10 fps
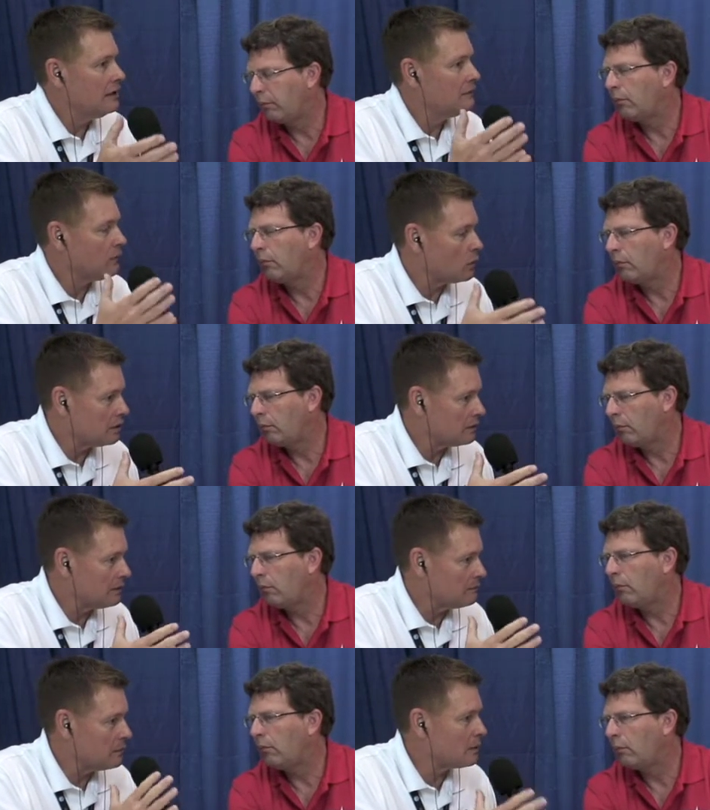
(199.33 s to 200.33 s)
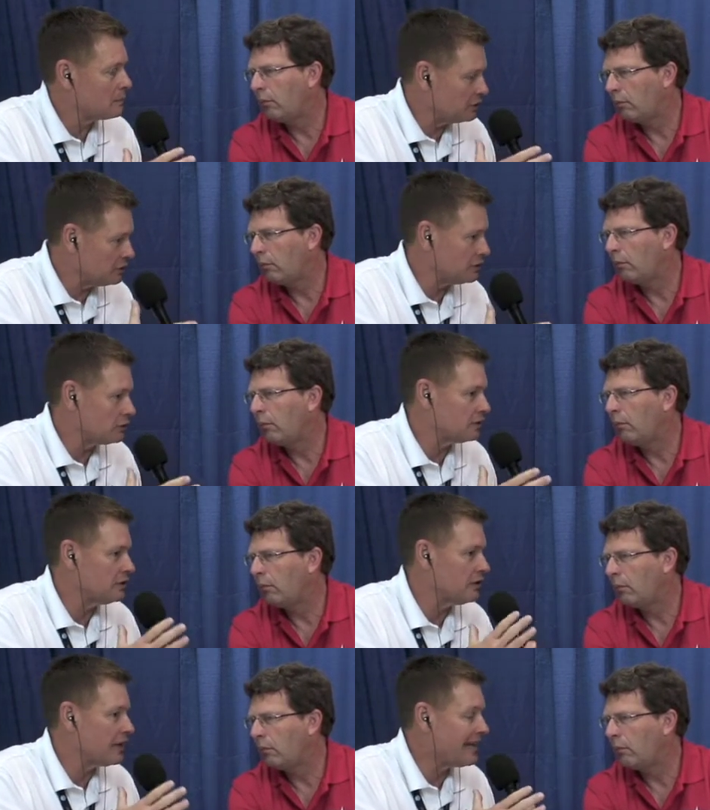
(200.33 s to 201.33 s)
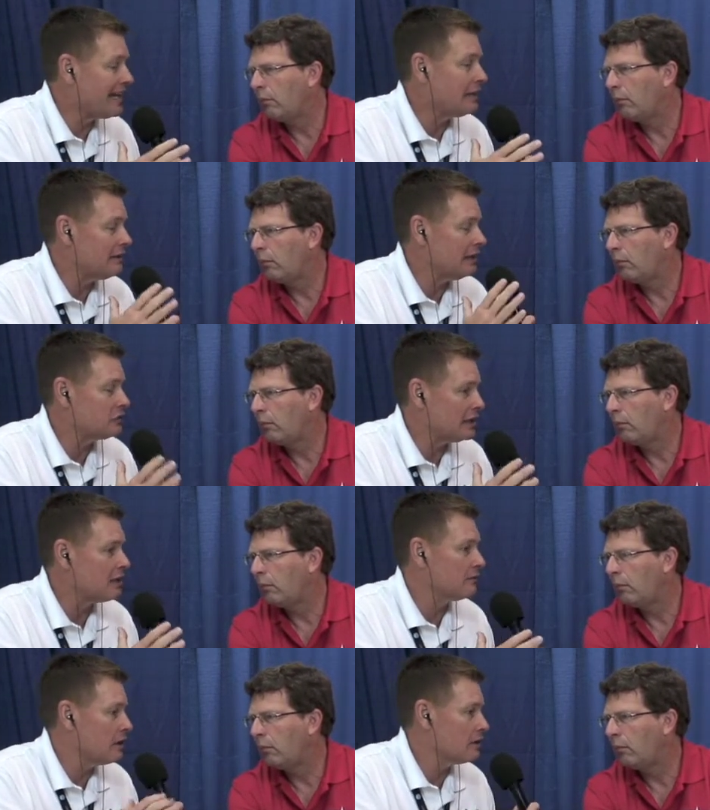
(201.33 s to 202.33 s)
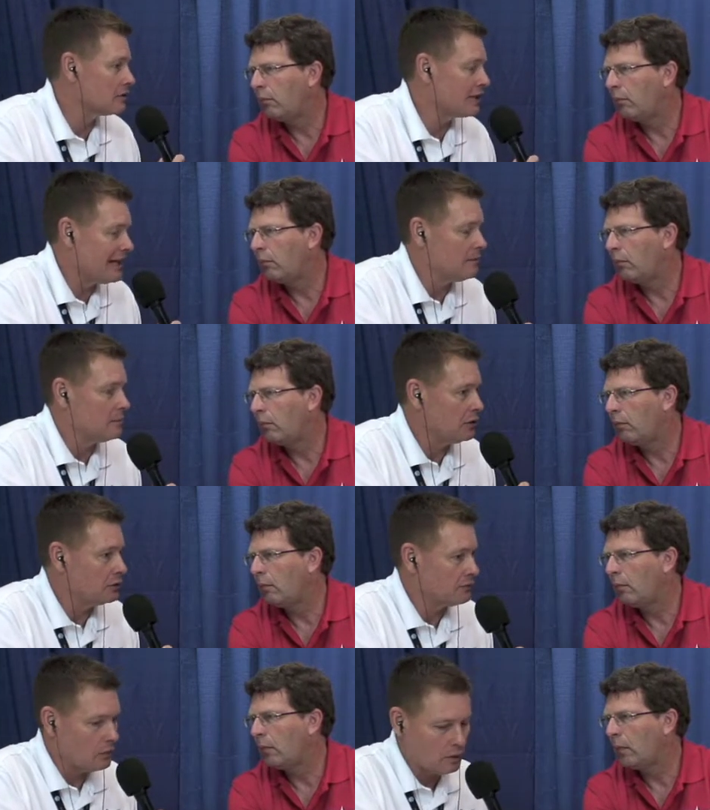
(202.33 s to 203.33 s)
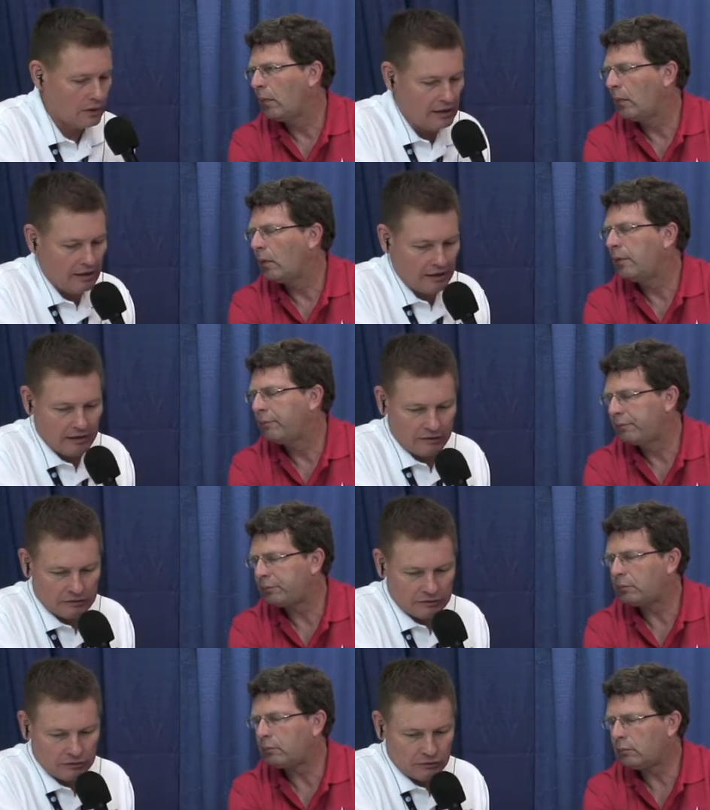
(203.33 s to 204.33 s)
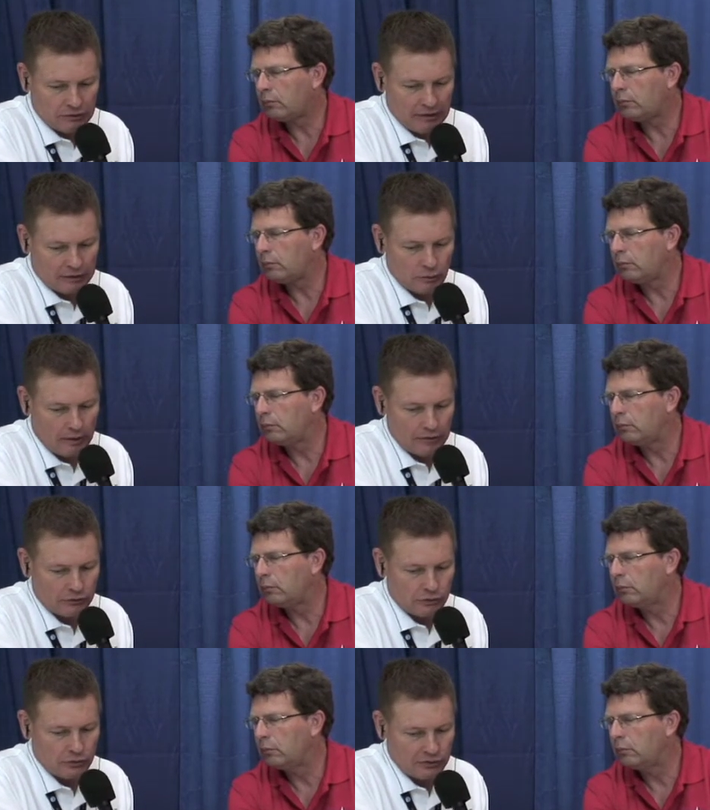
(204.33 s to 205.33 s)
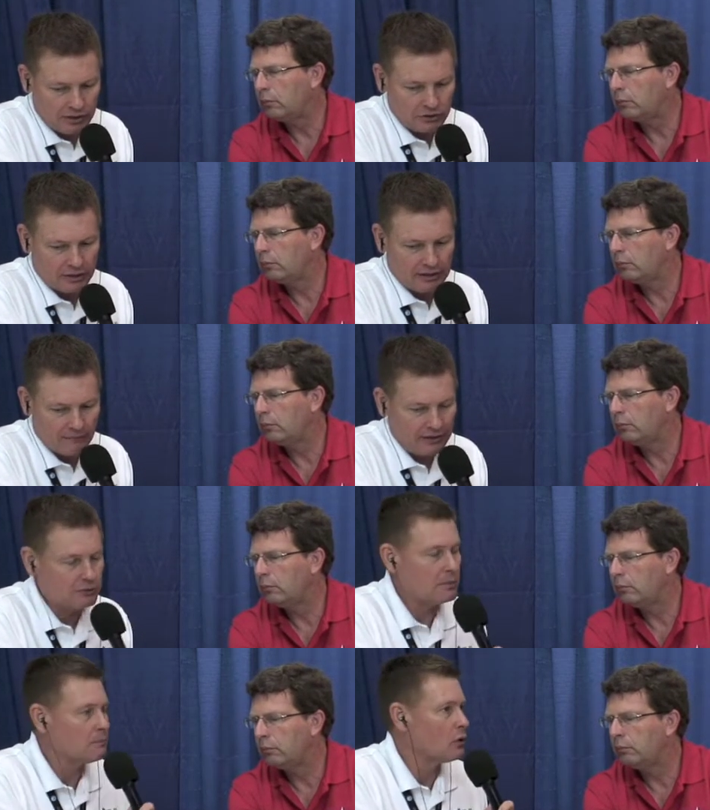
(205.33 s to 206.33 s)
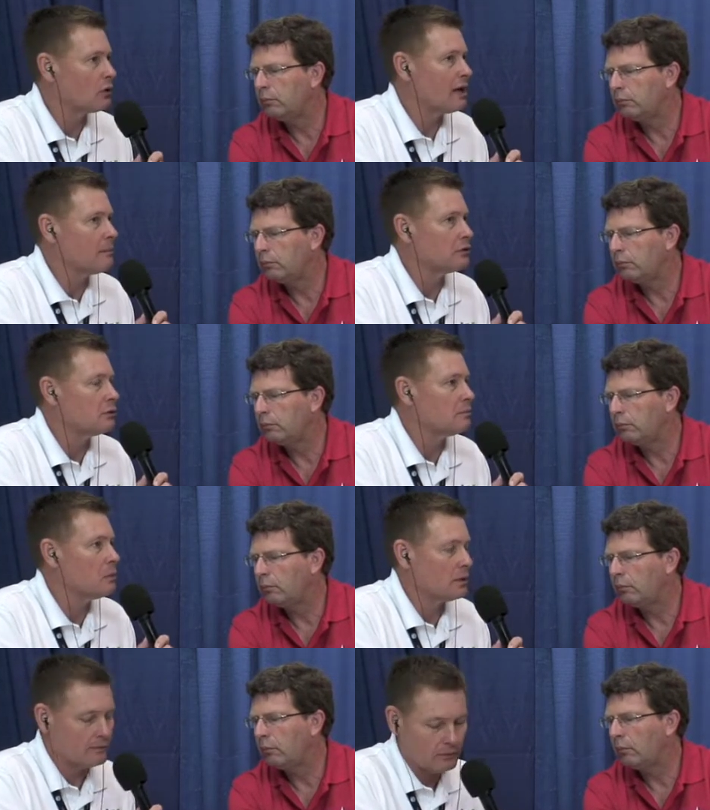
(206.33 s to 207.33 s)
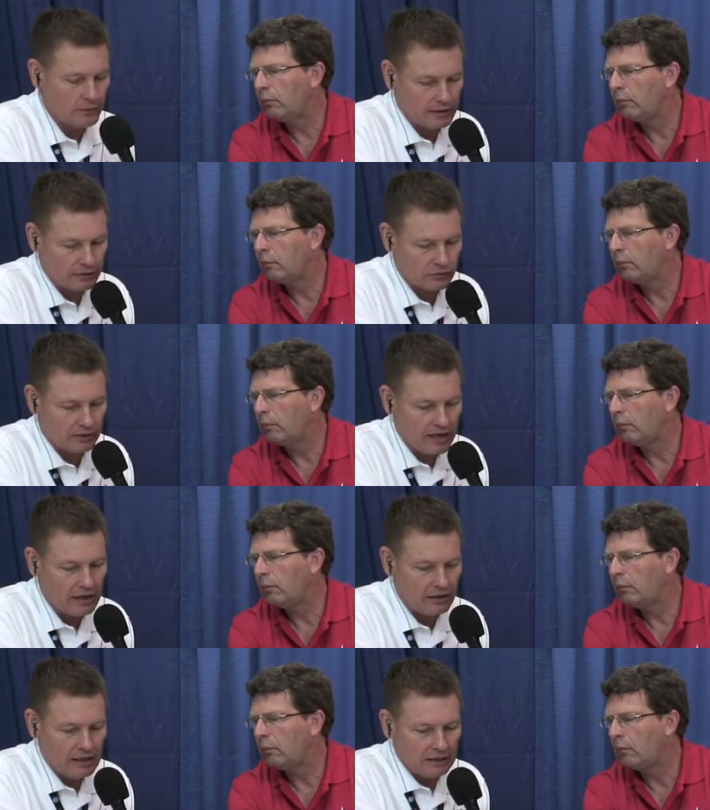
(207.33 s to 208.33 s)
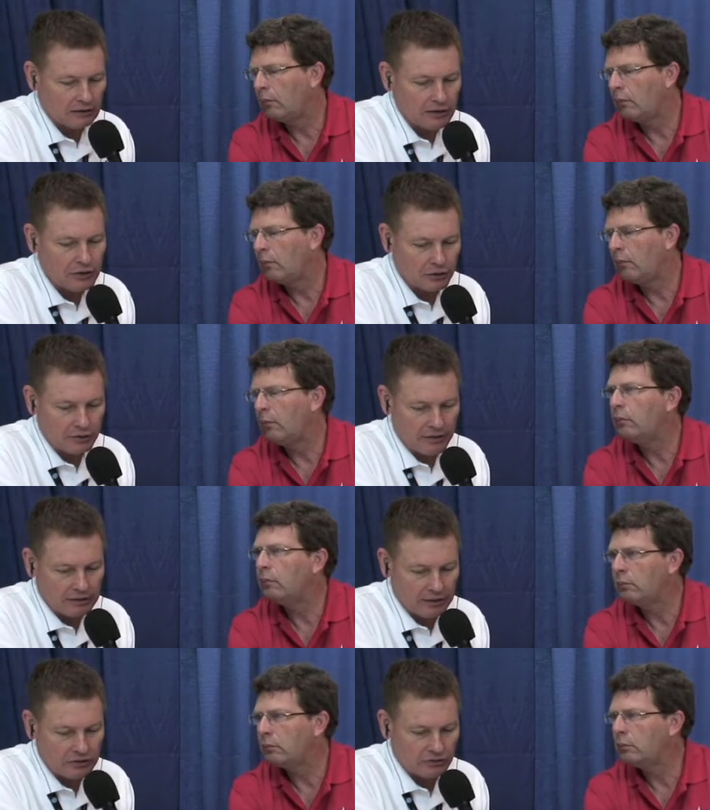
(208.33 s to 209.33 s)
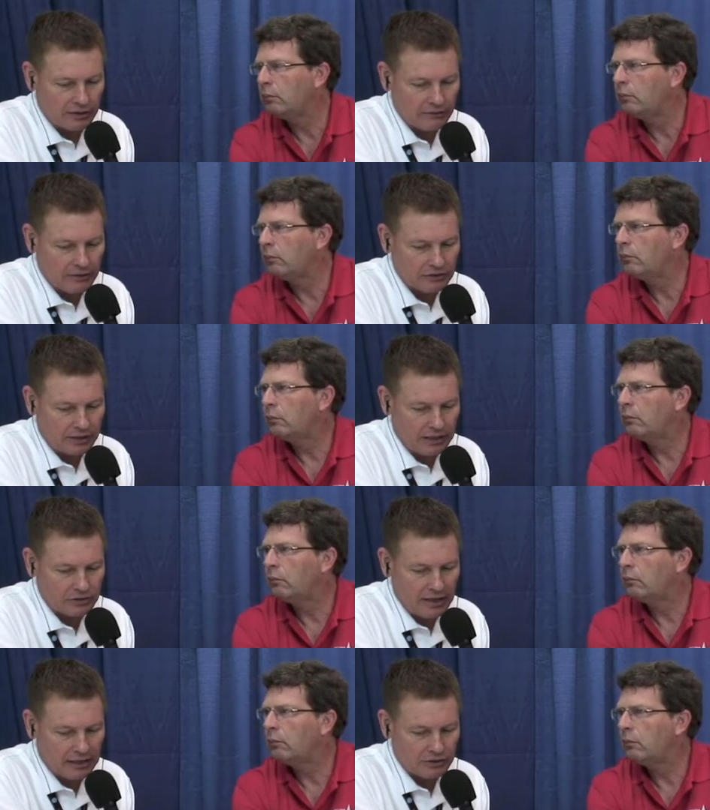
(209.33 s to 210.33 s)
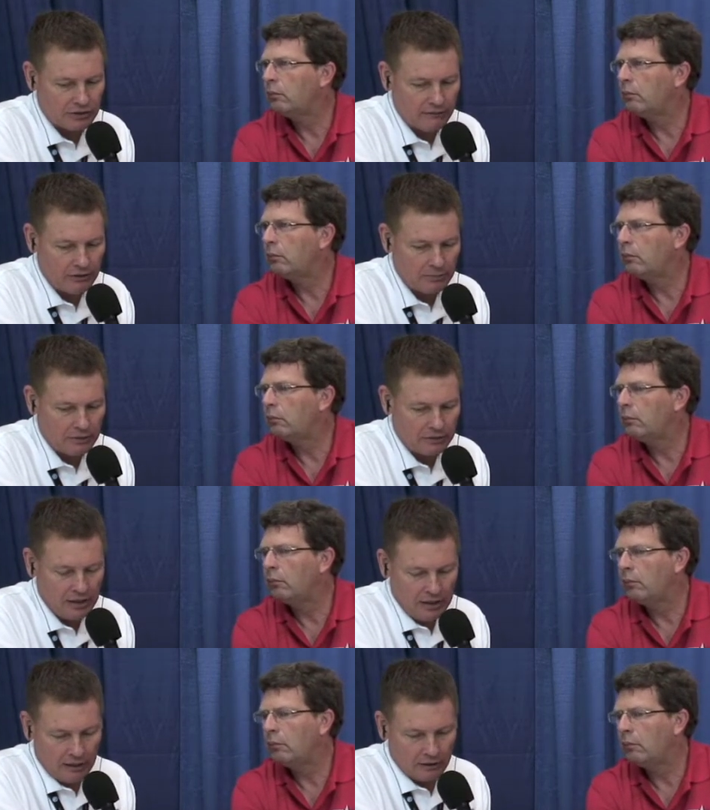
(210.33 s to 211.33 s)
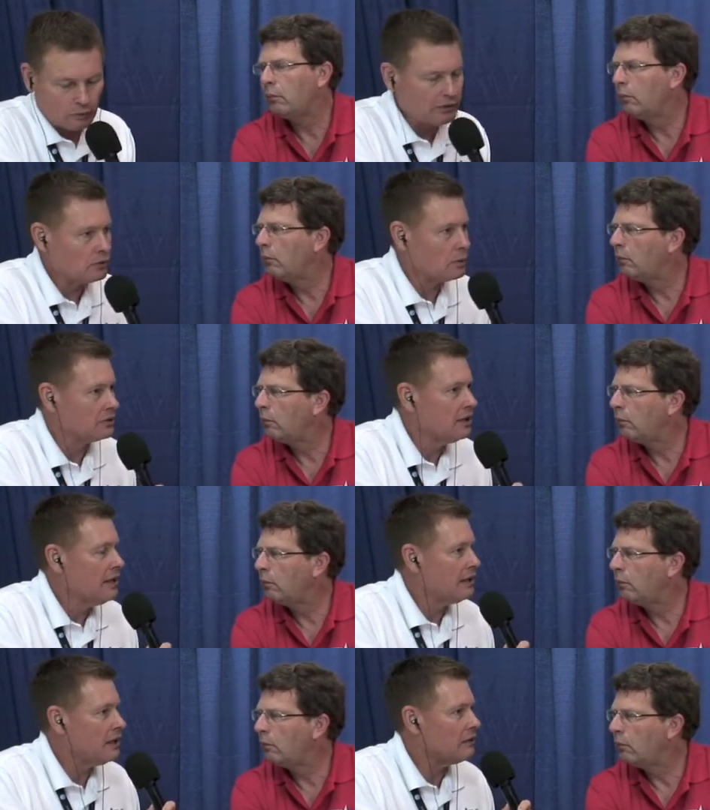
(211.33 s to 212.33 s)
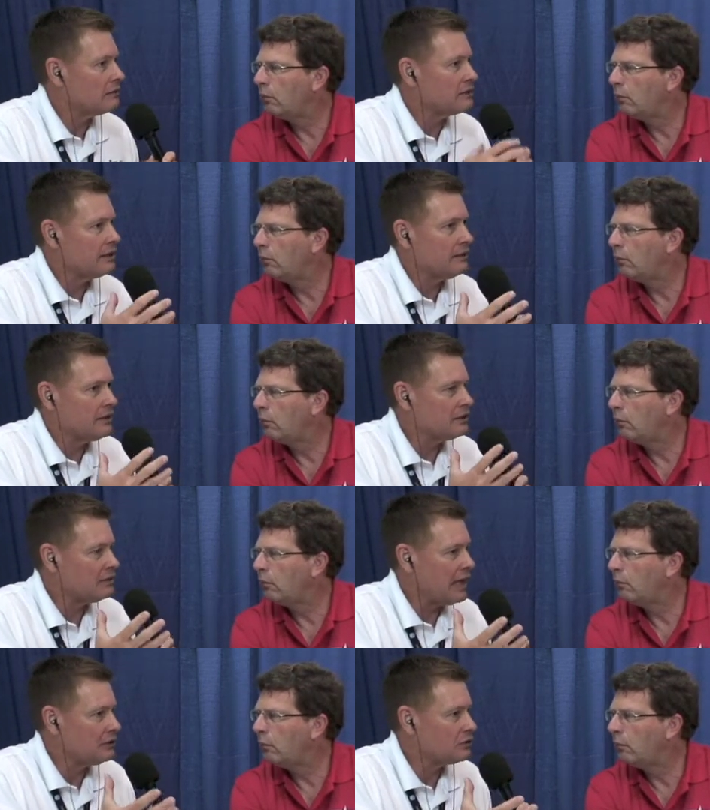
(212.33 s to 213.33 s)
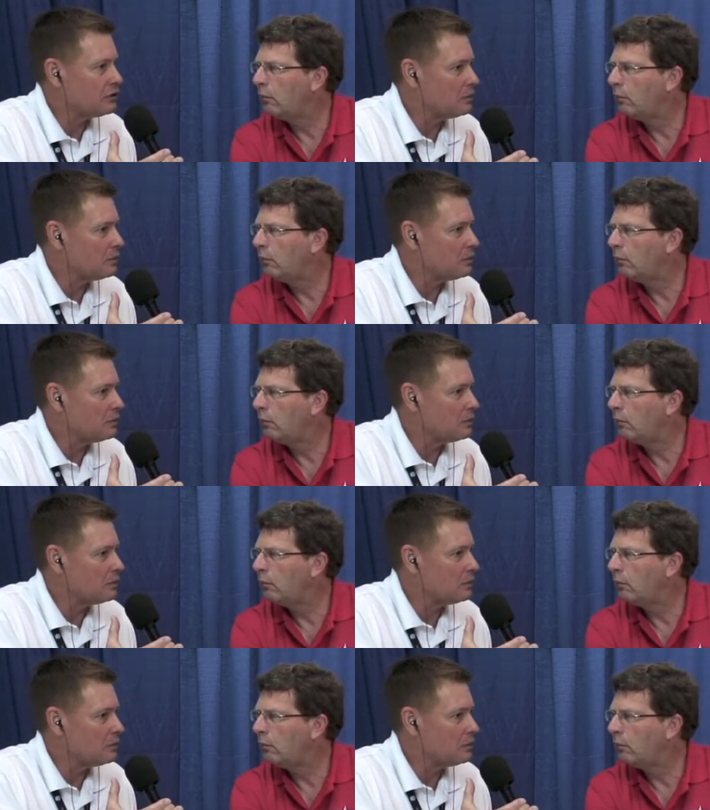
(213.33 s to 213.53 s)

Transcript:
Speaker 1: for uh, purposes, as we said, that can't that checkoff dollars can't be used for. Uh, that's why the strategic investment program is so important for the industry. Now, leader, the Legislative Education Action Development uh, resource. Now, t- this has to do